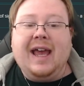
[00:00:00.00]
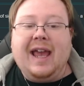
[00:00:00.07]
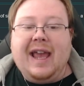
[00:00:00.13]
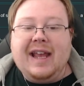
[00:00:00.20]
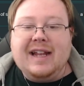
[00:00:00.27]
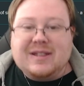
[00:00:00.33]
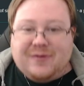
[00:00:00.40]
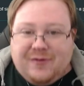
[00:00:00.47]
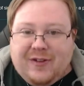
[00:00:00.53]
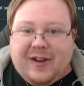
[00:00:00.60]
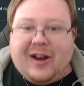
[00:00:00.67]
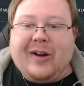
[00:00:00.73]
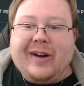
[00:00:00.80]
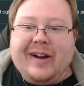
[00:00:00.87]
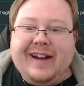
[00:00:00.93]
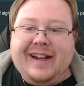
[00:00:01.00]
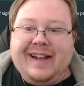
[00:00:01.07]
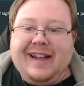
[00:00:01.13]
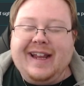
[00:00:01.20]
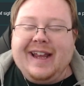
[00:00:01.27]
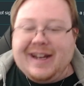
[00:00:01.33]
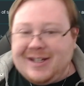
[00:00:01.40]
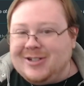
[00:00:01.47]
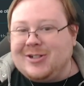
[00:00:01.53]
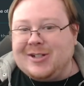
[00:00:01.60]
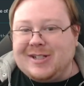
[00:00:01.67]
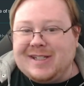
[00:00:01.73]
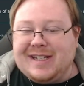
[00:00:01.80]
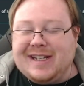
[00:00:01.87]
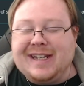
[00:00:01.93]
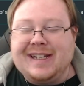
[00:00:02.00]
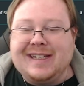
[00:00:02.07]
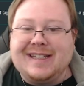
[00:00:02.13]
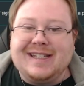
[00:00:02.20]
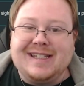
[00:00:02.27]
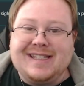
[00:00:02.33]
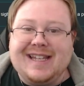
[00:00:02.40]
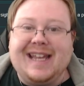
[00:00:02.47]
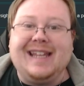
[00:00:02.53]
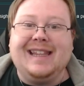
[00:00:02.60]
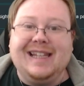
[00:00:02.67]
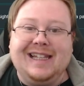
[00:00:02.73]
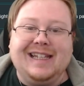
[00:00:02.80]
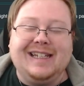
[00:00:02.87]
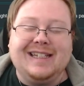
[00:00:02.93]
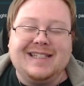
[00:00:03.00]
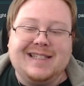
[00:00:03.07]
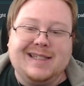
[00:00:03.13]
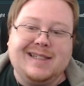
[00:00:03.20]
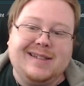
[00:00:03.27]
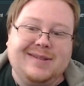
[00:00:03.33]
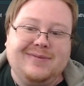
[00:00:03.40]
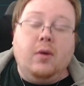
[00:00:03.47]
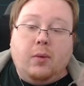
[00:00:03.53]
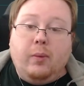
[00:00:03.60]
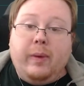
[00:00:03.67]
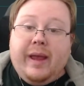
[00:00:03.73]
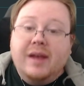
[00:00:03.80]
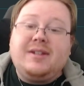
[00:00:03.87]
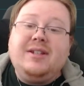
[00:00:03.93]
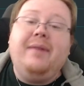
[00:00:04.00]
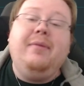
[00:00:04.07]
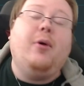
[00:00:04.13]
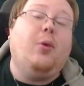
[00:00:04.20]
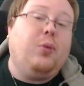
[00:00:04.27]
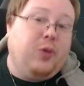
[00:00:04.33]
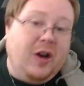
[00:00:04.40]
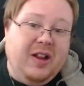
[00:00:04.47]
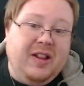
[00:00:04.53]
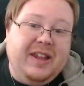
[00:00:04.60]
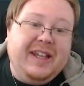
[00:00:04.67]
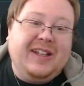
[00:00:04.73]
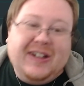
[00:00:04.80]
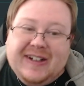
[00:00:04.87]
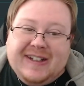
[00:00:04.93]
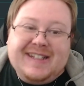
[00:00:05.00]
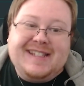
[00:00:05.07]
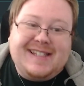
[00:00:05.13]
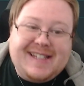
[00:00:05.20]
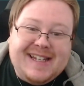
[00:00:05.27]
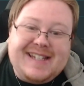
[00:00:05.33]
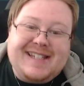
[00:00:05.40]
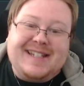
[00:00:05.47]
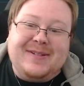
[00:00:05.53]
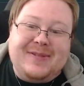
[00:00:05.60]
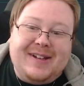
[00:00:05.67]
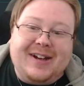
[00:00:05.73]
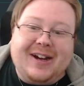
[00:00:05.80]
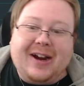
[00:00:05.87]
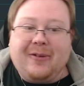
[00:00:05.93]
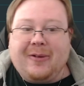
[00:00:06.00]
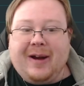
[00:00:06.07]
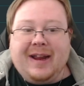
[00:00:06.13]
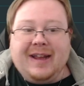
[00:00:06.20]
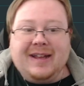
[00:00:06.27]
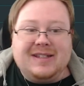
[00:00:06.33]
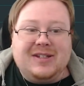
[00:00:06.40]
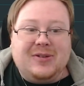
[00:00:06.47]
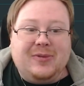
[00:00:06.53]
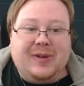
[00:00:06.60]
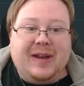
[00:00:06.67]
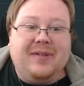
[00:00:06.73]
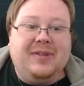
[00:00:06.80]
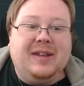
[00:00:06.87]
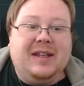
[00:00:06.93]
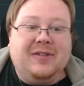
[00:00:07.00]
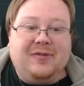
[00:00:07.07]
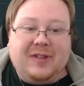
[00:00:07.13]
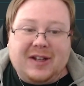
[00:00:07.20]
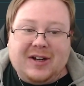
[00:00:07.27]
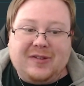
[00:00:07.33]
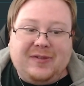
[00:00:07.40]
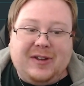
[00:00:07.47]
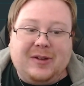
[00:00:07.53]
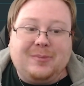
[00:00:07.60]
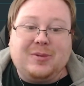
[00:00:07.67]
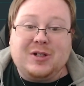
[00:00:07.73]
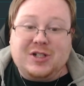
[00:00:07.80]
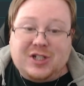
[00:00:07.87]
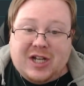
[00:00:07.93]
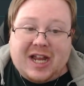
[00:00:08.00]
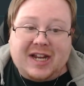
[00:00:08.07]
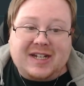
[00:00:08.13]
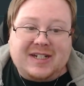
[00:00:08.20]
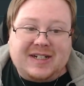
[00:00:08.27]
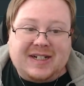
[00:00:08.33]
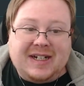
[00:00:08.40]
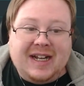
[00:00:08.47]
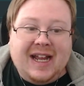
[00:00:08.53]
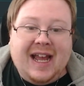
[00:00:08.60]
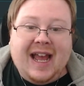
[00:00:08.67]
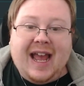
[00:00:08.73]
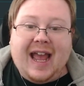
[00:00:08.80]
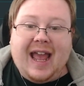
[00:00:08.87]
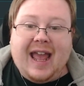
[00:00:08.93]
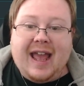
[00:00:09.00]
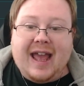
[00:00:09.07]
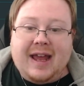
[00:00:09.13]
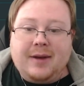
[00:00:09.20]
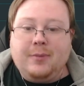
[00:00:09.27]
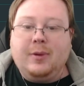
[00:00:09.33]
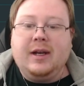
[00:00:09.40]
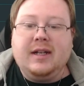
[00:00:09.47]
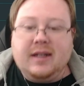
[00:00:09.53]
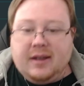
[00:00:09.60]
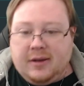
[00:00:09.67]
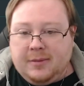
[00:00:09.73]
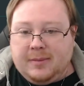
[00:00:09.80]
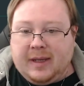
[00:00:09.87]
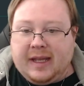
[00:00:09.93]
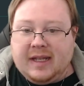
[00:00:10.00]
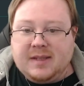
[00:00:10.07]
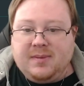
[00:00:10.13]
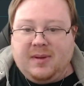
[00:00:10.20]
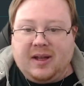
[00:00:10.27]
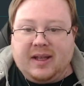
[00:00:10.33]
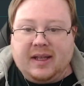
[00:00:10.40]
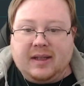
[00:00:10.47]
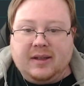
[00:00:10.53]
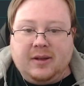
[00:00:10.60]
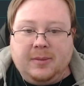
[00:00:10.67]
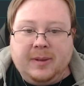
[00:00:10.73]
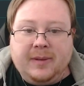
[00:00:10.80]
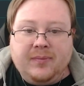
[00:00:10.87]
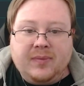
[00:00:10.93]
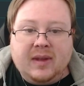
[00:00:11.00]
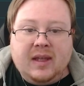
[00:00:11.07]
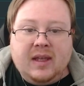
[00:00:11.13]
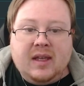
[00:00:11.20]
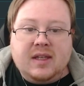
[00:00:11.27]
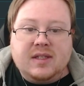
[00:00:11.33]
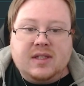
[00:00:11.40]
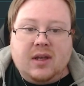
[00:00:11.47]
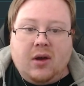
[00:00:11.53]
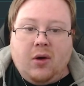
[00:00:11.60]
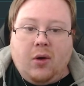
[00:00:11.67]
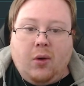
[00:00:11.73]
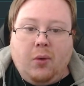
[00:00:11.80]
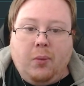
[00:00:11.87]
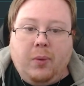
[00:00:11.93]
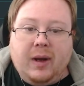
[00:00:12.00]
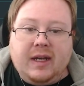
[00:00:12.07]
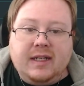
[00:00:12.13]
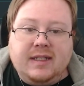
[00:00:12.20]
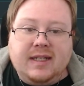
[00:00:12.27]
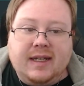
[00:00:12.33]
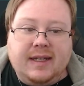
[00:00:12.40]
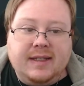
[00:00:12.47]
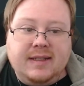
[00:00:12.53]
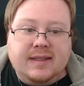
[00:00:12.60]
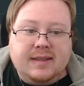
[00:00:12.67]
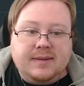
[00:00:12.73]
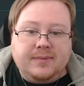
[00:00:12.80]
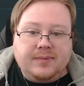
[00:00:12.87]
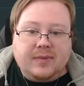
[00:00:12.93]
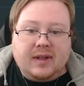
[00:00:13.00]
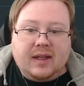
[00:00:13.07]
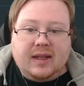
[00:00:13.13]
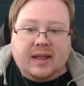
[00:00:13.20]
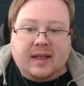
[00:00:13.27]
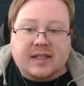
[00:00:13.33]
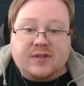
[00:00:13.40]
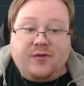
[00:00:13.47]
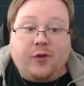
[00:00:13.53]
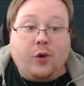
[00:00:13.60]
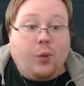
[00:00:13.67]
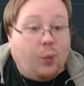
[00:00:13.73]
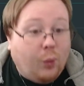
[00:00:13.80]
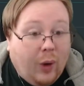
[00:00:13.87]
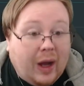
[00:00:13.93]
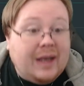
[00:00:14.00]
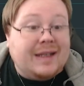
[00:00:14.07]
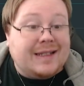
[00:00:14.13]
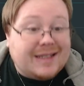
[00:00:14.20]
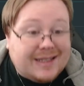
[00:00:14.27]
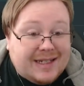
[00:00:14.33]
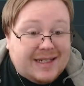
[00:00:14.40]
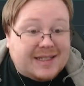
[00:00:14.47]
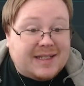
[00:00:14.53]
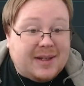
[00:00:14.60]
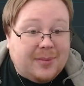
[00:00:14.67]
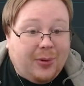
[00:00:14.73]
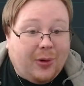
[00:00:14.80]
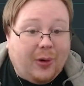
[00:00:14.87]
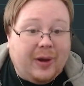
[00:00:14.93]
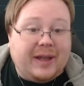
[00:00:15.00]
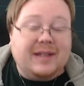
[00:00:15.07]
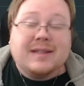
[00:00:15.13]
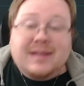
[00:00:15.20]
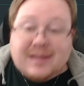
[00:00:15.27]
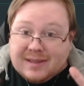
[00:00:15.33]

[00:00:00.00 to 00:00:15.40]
It's very interesting, to say the least. We also have a really good system here at rank 2. We have the flicker field projector. And what it oh, my head's blocking a little bit. So what it does is, for one system point,